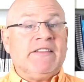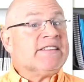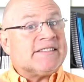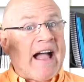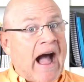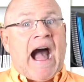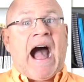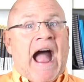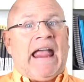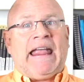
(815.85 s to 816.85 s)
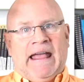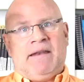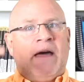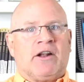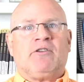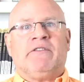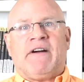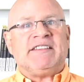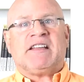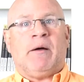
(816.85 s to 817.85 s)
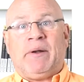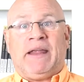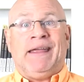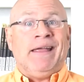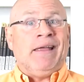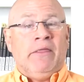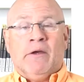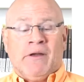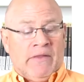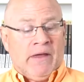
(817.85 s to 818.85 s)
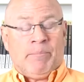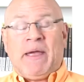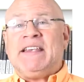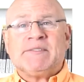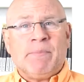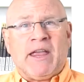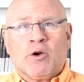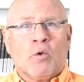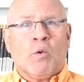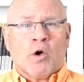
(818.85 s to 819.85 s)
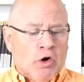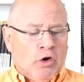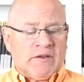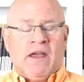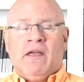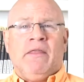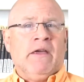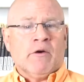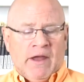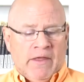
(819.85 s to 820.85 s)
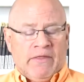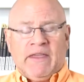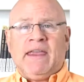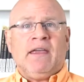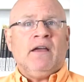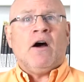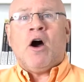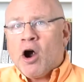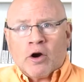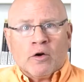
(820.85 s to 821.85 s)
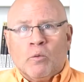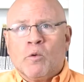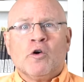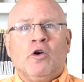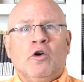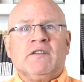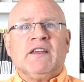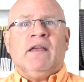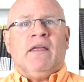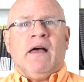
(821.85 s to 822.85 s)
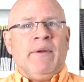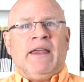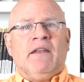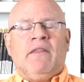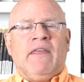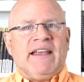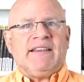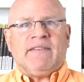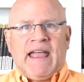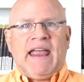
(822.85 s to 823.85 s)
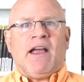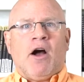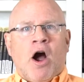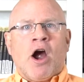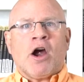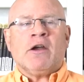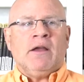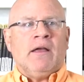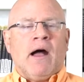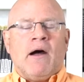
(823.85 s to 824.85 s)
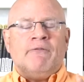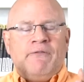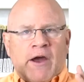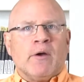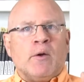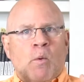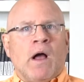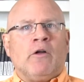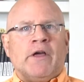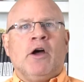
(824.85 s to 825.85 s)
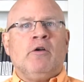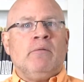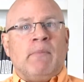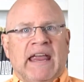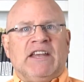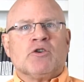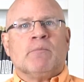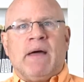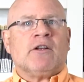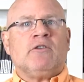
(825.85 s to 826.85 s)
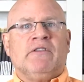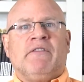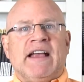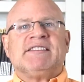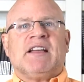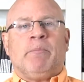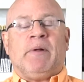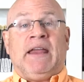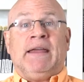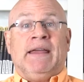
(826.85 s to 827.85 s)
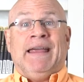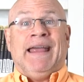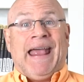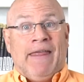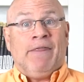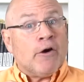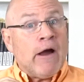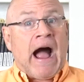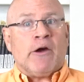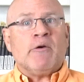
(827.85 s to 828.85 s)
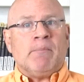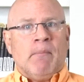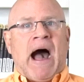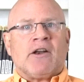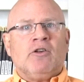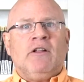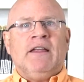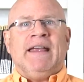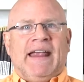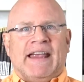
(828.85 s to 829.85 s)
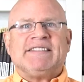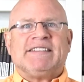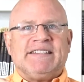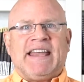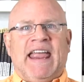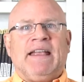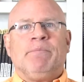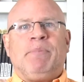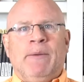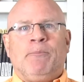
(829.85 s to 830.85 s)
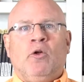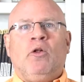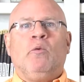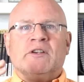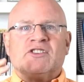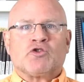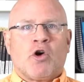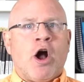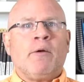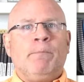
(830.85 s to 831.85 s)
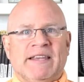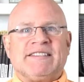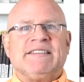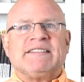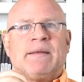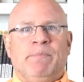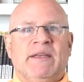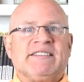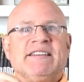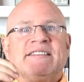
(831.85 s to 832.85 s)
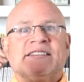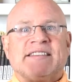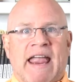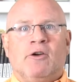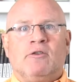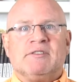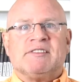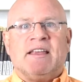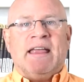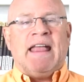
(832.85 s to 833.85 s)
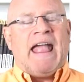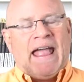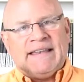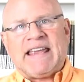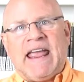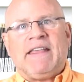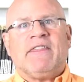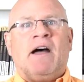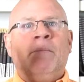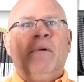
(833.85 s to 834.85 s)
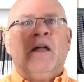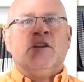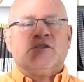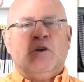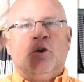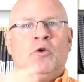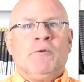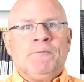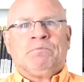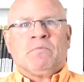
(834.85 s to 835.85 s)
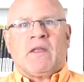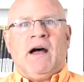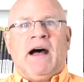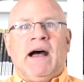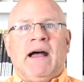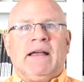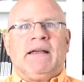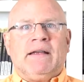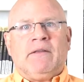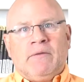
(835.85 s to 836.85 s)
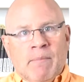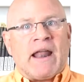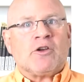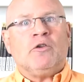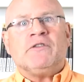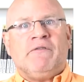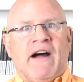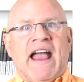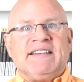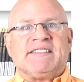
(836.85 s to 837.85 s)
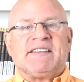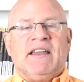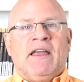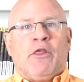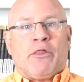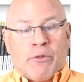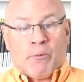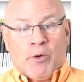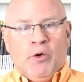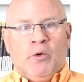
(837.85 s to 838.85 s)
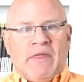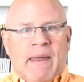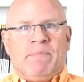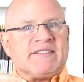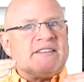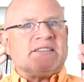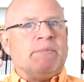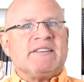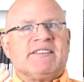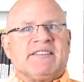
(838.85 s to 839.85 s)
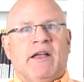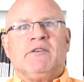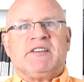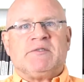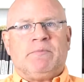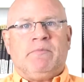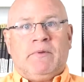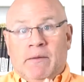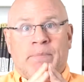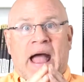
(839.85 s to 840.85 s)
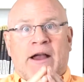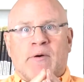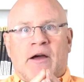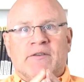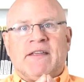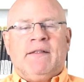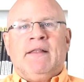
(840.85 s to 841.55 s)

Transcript: And this is a high-end medical device company. They're in the pacemaker world. They're in the heart world. I mean, they are a very well-known major medical device company. And their hiring model is to take people with strong business to business sales and take them to medical device through that business to business sales background.